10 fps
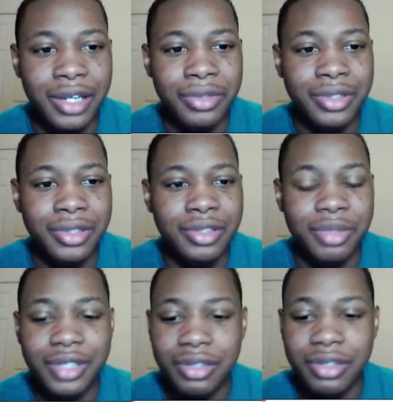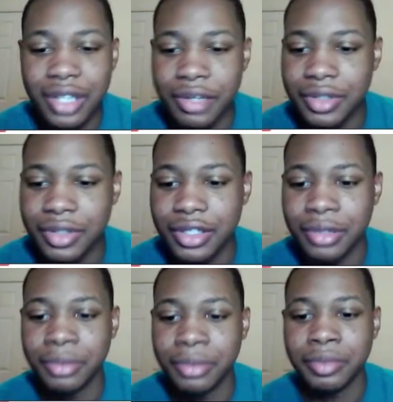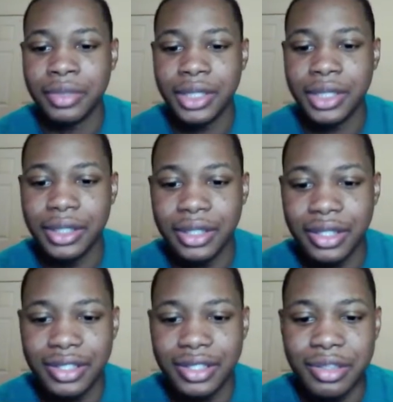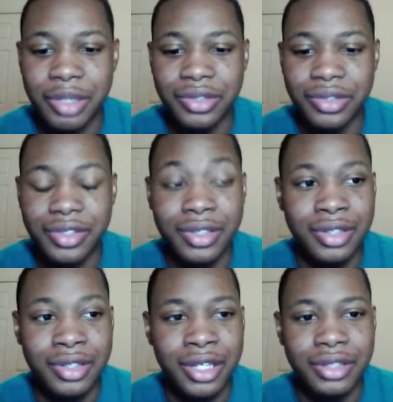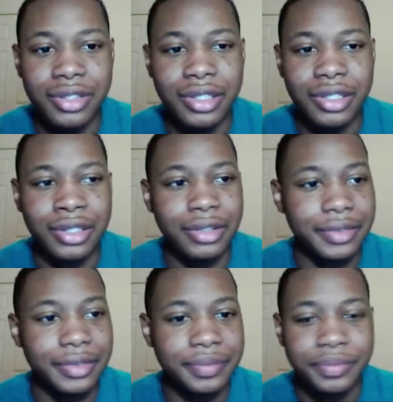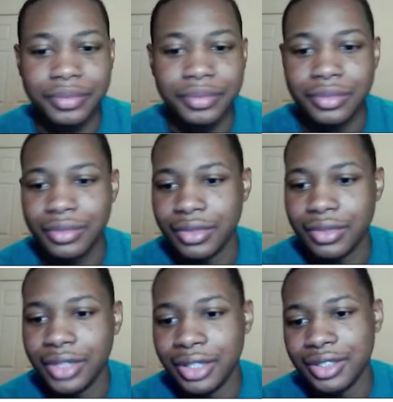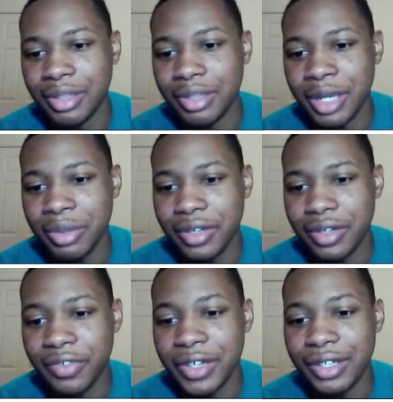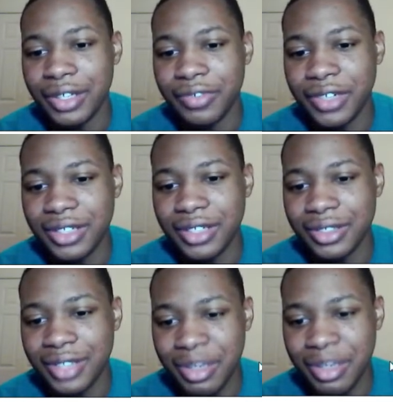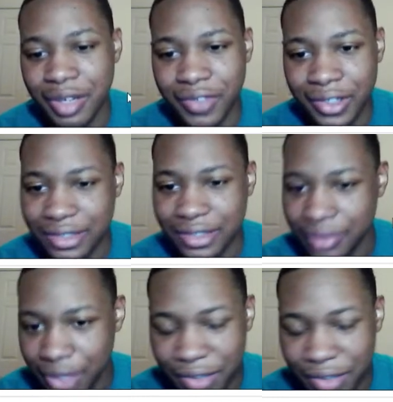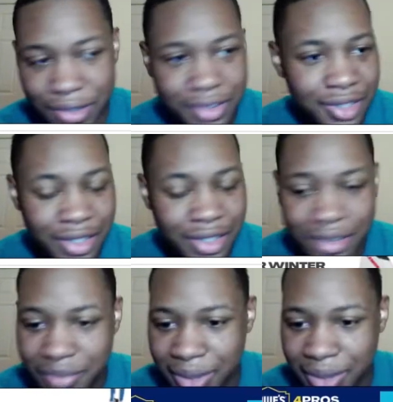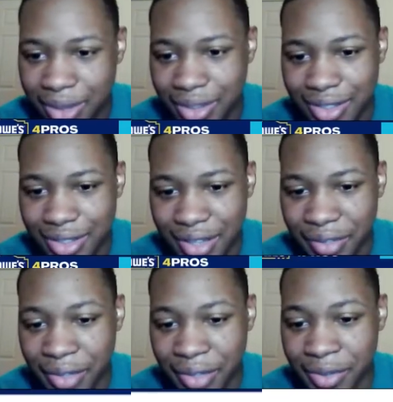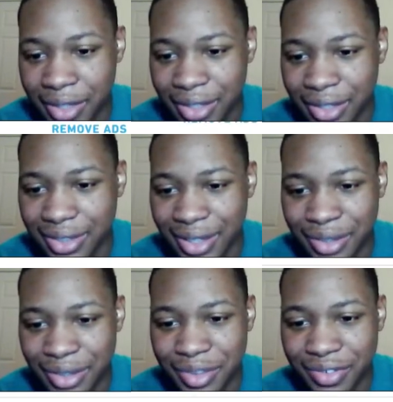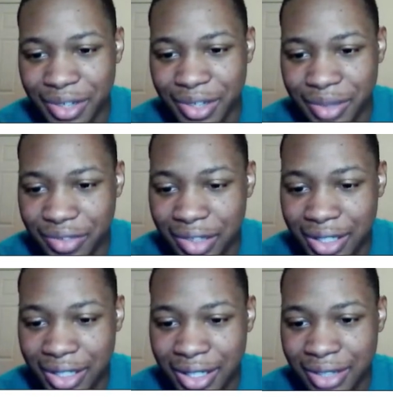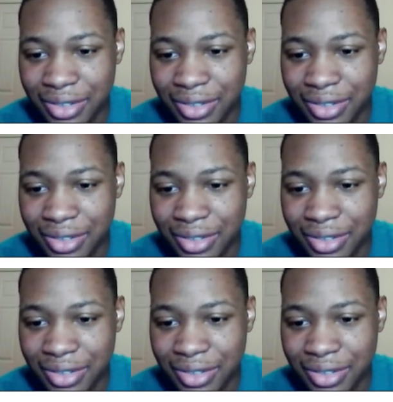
But sometimes it's some interesting things on here. Look, somebody put fail in French. It's not my fault. Of course it's not. It's never anyone's fault when you fail a class, right?